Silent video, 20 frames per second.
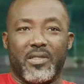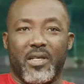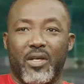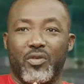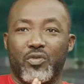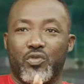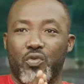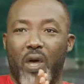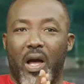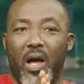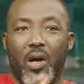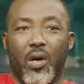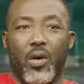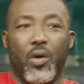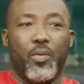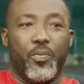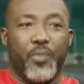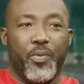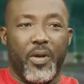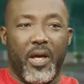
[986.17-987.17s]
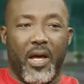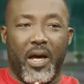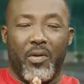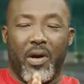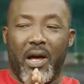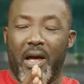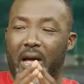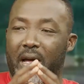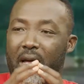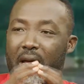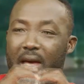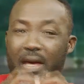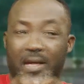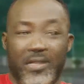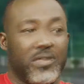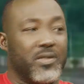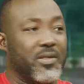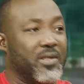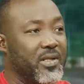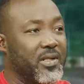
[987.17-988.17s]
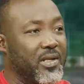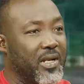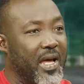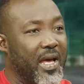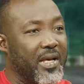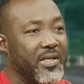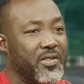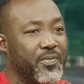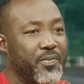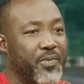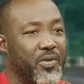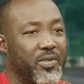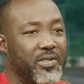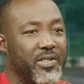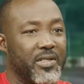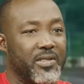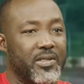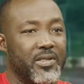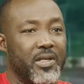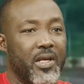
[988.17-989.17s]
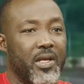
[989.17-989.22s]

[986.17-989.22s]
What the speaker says: and to our corporate, our headline sponsors,